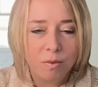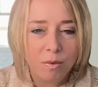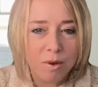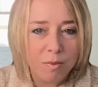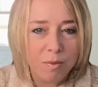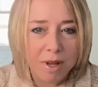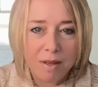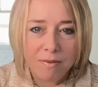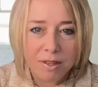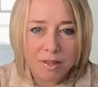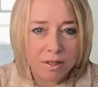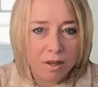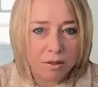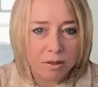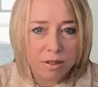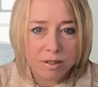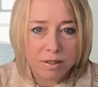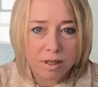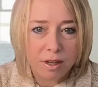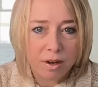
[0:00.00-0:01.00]
when we have a
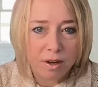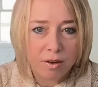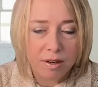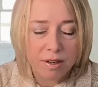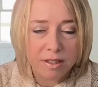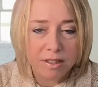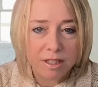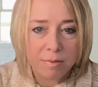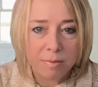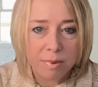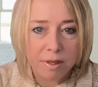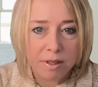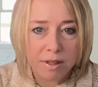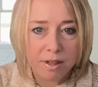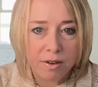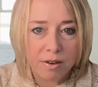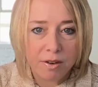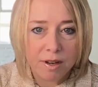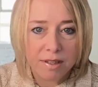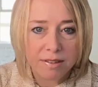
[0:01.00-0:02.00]
social security
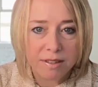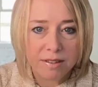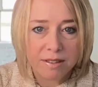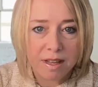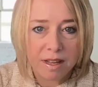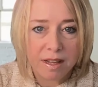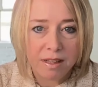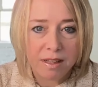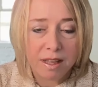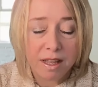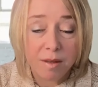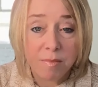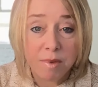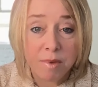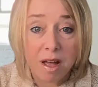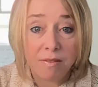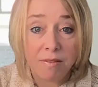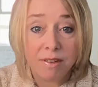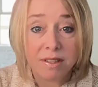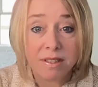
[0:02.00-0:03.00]
disability or an SSI claim,
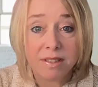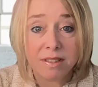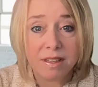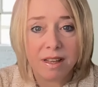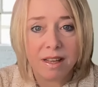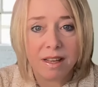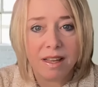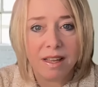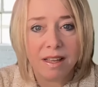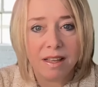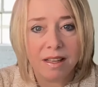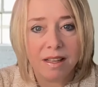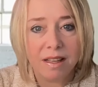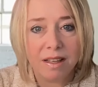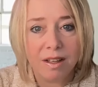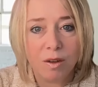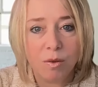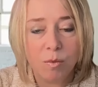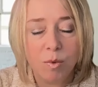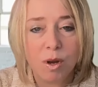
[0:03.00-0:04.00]
obviously
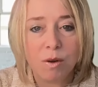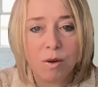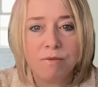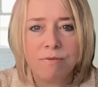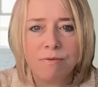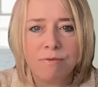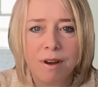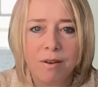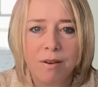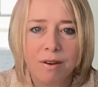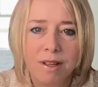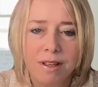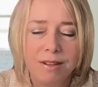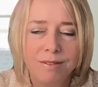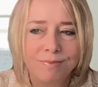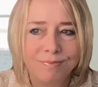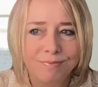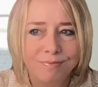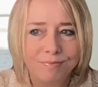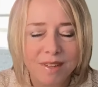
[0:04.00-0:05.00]
we are
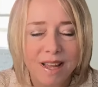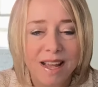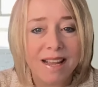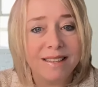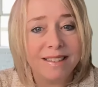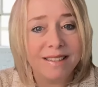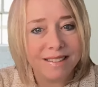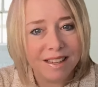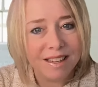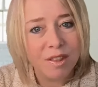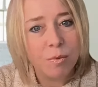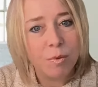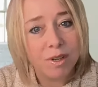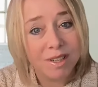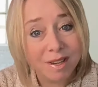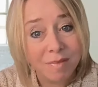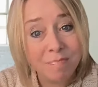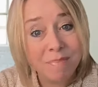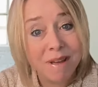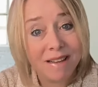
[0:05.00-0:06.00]
very, I hate to say the
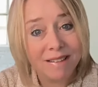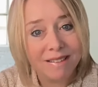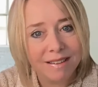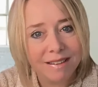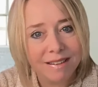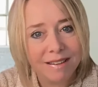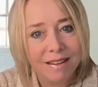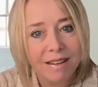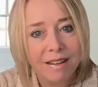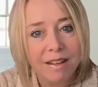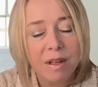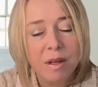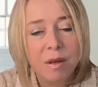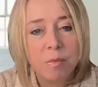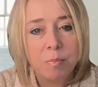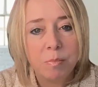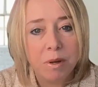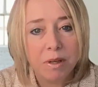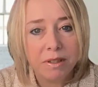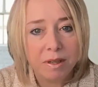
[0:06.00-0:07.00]
word dependent,
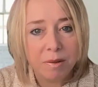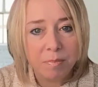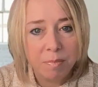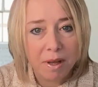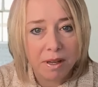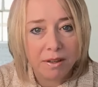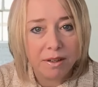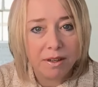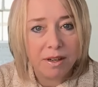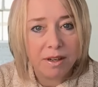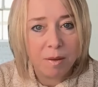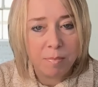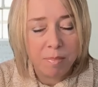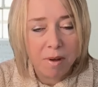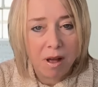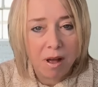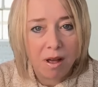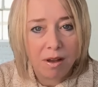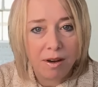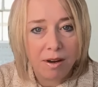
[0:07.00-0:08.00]
but dependent
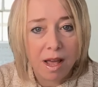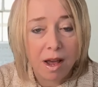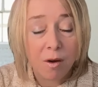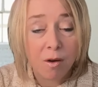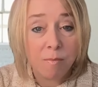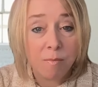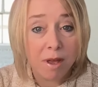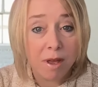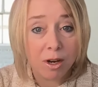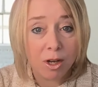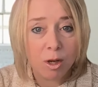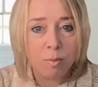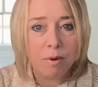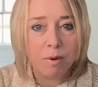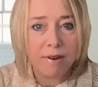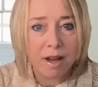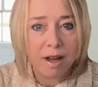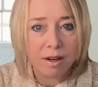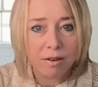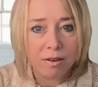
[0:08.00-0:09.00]
upon our medical
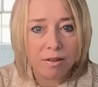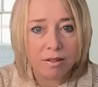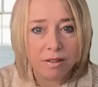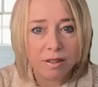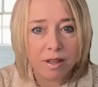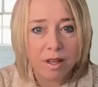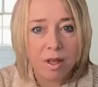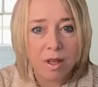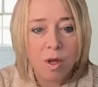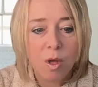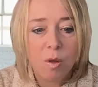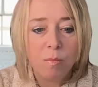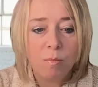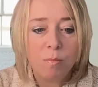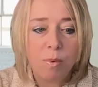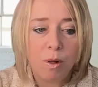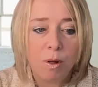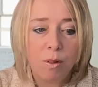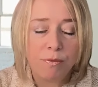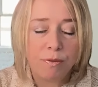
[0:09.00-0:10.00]
providers,
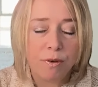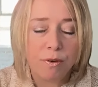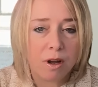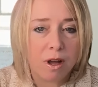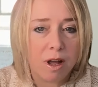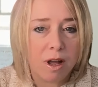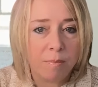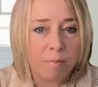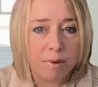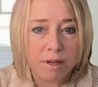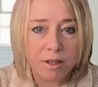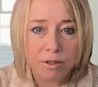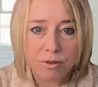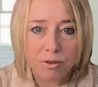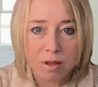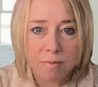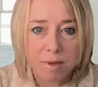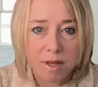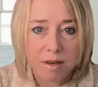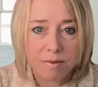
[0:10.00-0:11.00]
both for competent
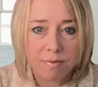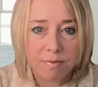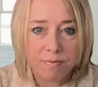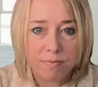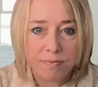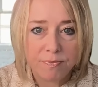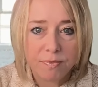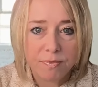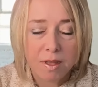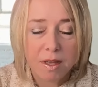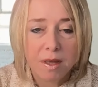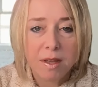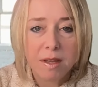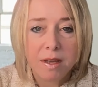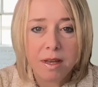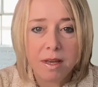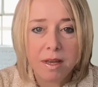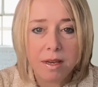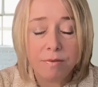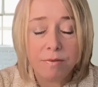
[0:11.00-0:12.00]
treatment
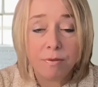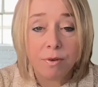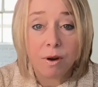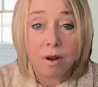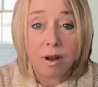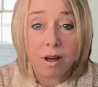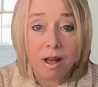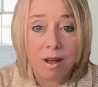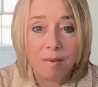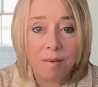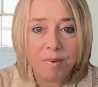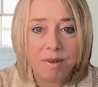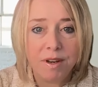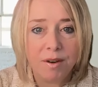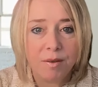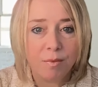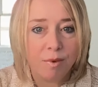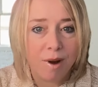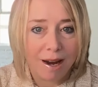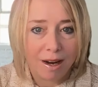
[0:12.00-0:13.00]
and for
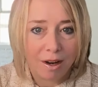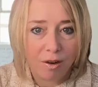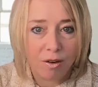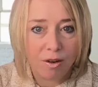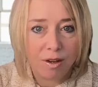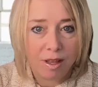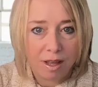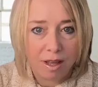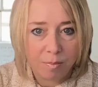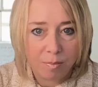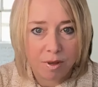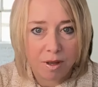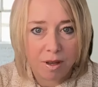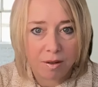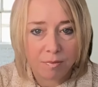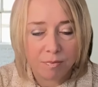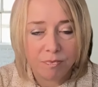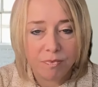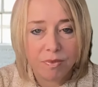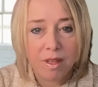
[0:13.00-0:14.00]
competent record
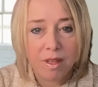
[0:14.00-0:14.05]
keeping.